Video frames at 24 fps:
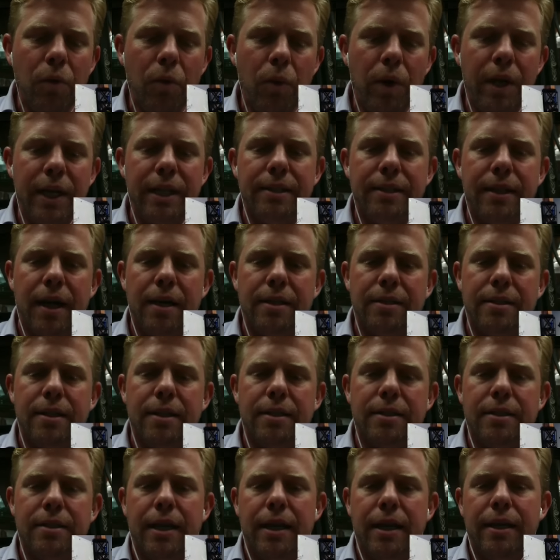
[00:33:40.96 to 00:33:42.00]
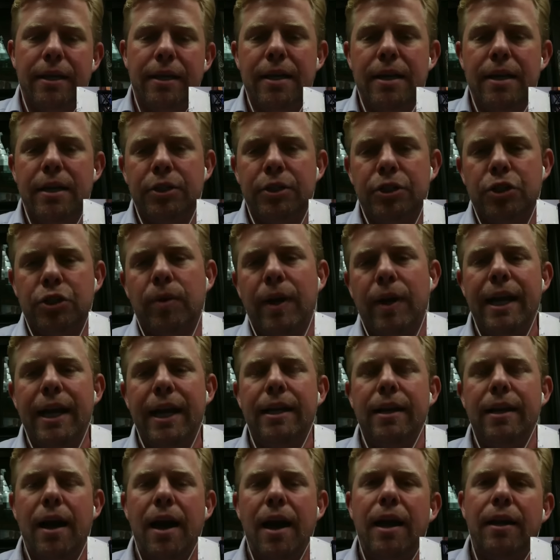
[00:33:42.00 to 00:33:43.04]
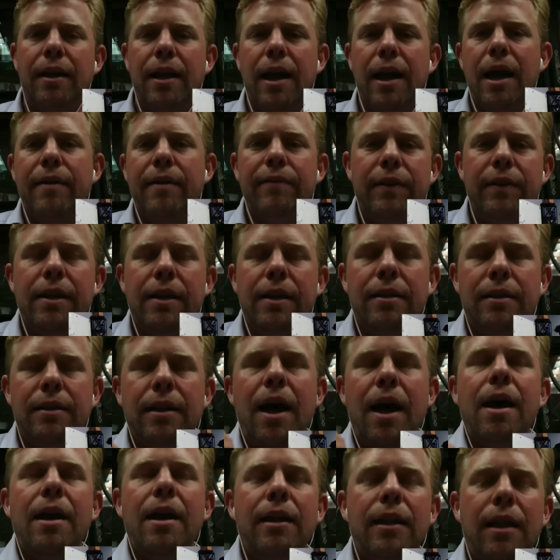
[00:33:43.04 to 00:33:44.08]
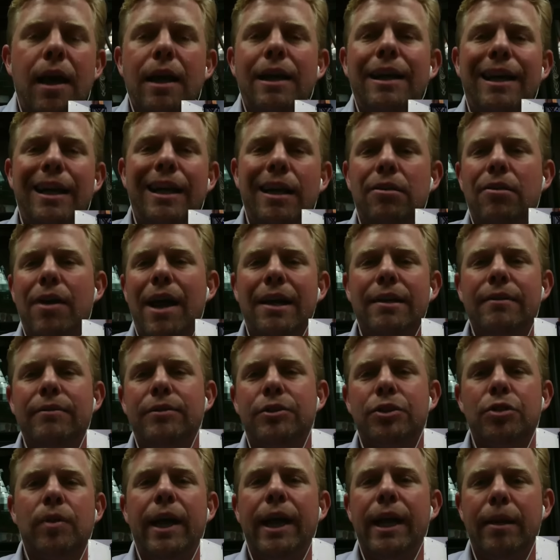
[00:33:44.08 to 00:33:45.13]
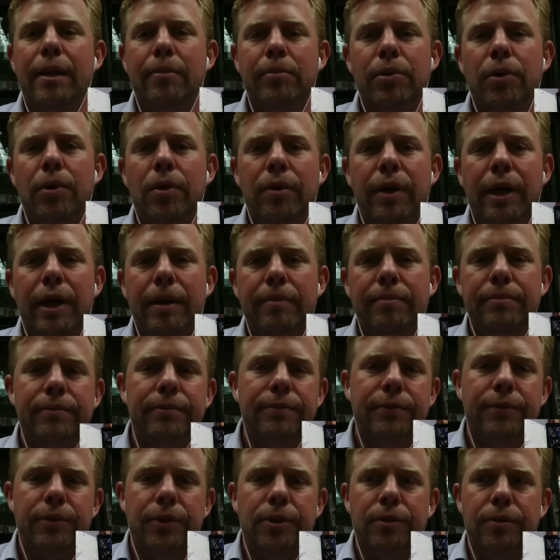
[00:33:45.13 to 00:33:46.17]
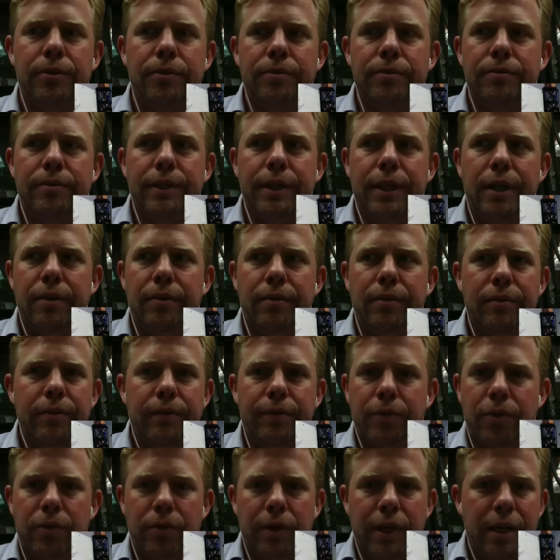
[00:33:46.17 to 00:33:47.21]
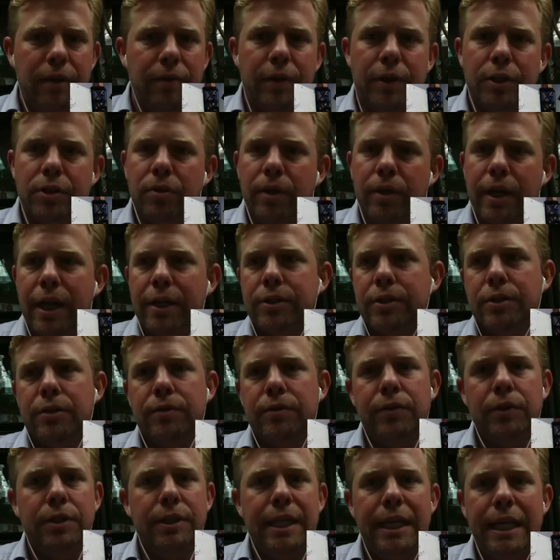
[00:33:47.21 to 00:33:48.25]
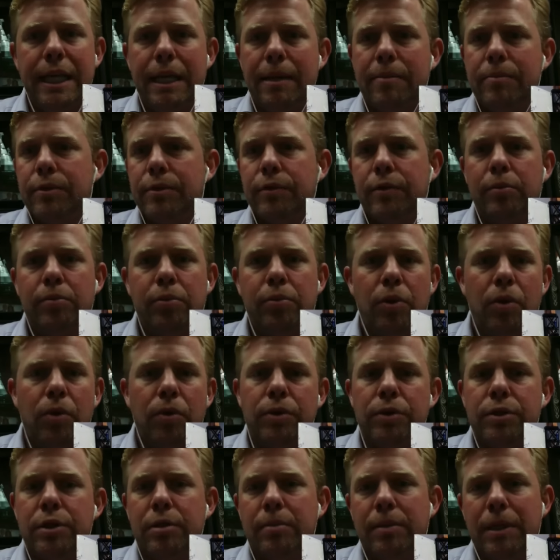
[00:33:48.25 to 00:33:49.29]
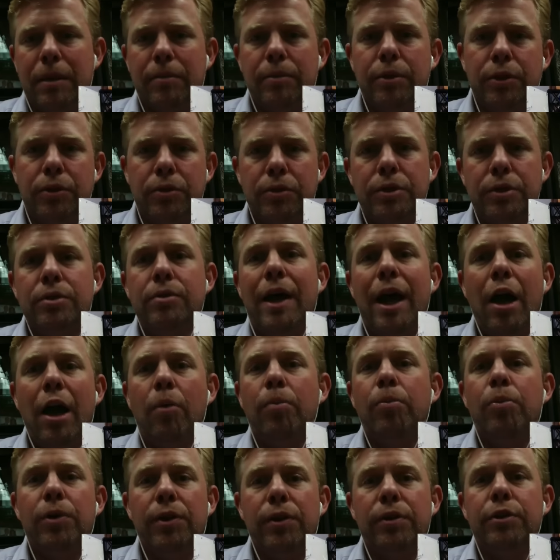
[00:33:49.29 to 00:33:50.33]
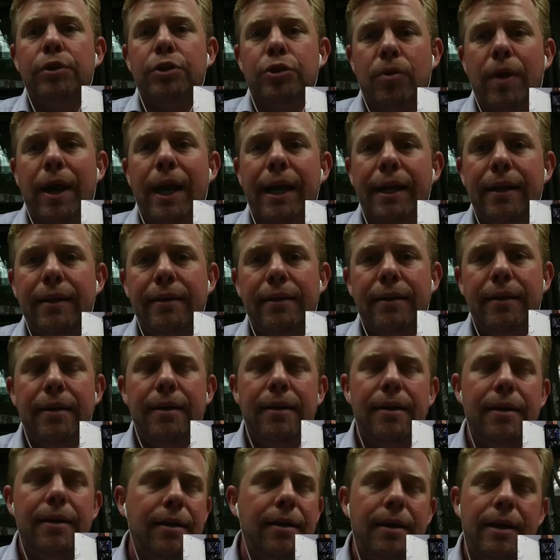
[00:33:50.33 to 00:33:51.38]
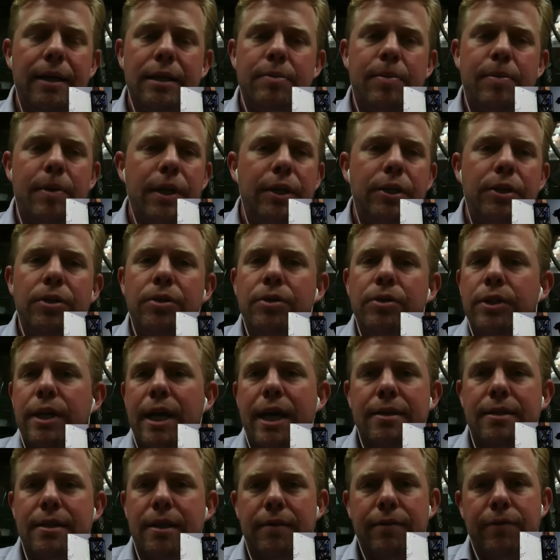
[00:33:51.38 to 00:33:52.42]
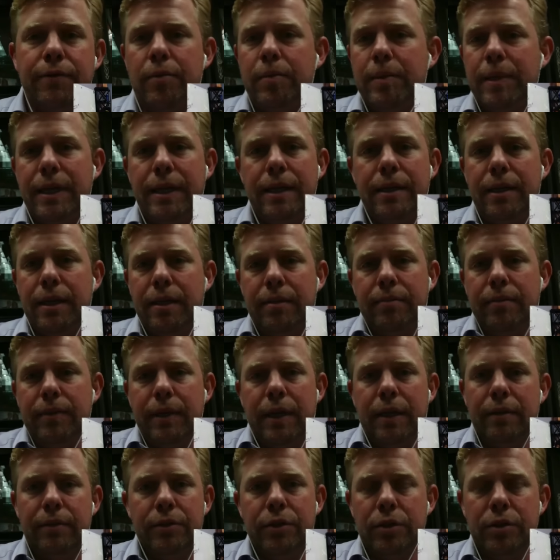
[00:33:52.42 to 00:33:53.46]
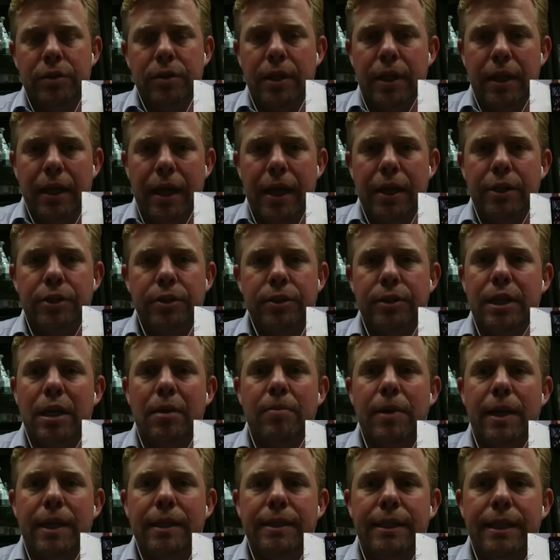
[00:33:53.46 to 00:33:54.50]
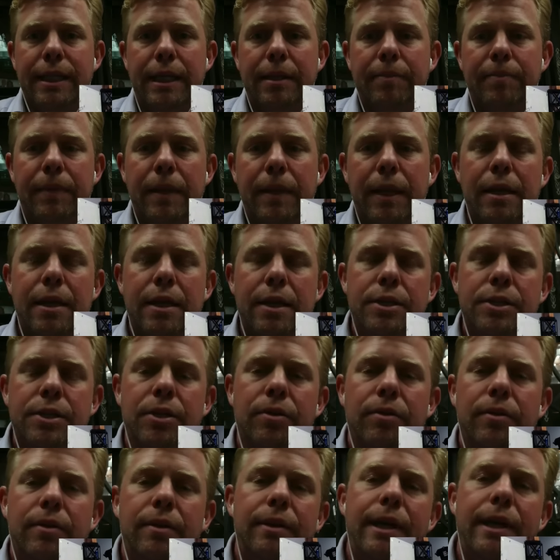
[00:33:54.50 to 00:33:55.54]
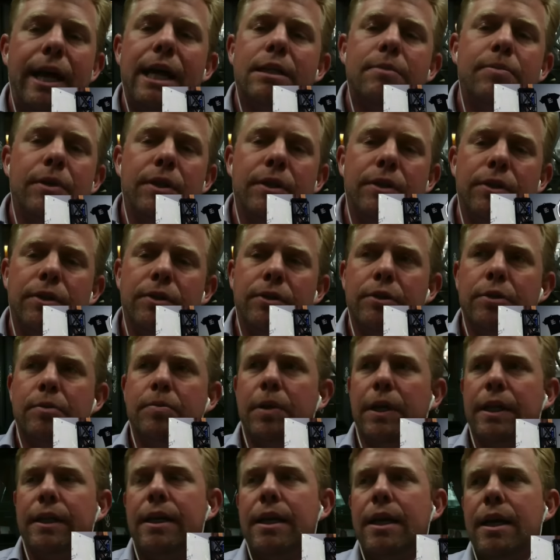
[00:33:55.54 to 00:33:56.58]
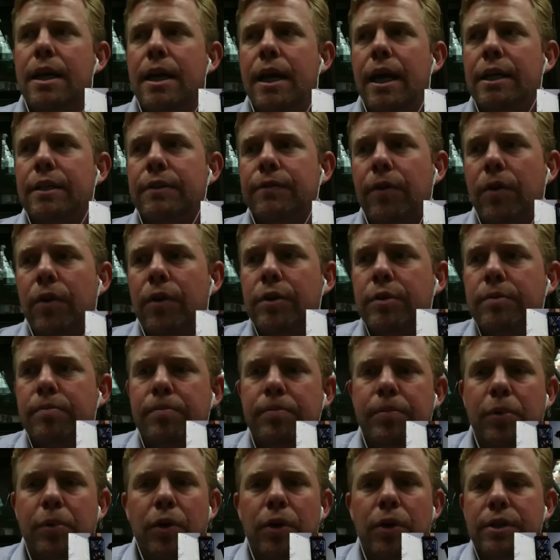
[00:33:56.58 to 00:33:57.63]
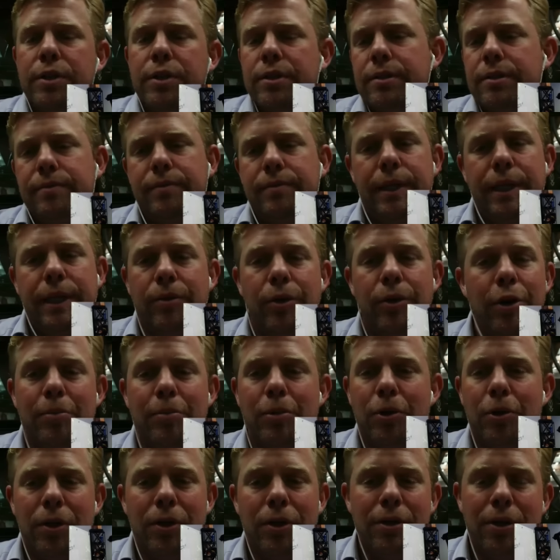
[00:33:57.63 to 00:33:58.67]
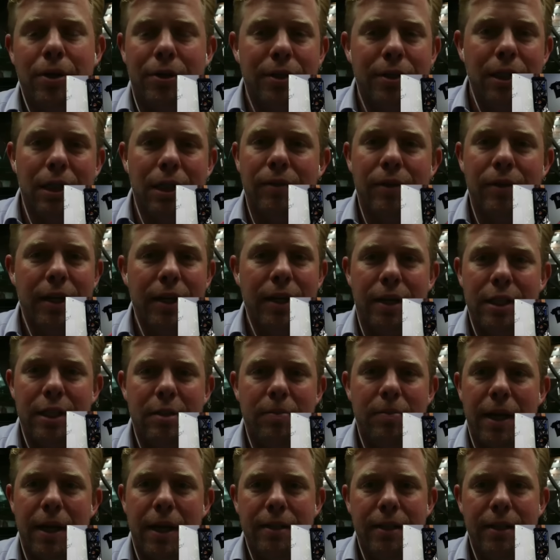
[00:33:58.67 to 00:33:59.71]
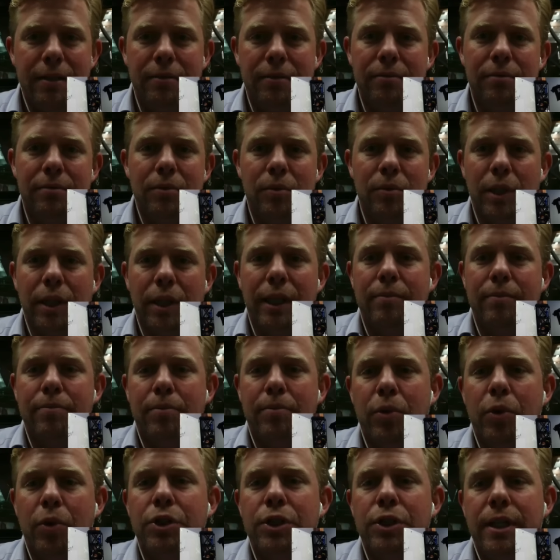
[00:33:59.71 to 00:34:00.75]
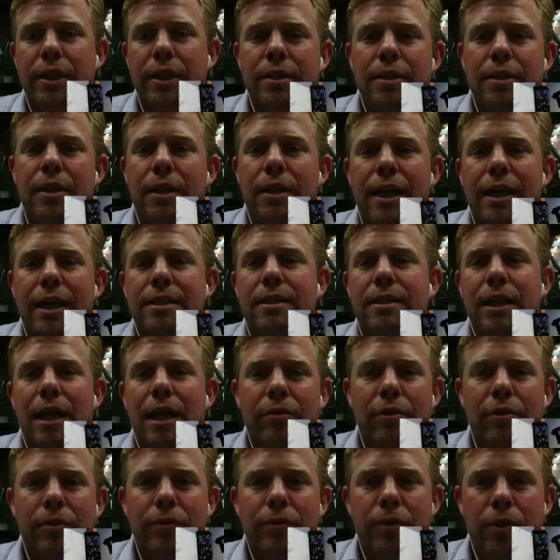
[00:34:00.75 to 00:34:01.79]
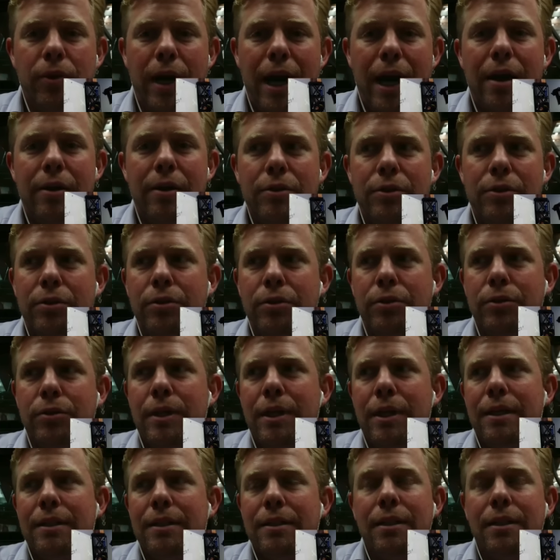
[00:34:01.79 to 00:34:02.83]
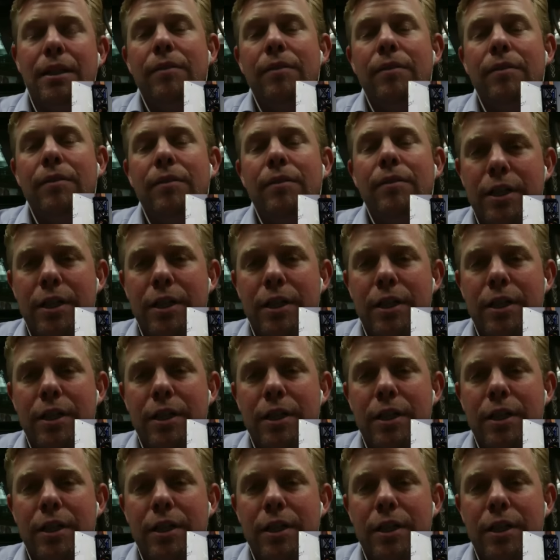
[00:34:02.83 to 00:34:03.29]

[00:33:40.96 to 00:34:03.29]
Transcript: what it does, it's a training online interactive training program for individual agents, for teams, for brokers to be able to use to help with the training. It's been a huge asset for me and certainly the agents on my team. So that's been huge. But as far as books, he wrote a book called Deliver the Unexpected, really pushing it to the next level for how to deliver the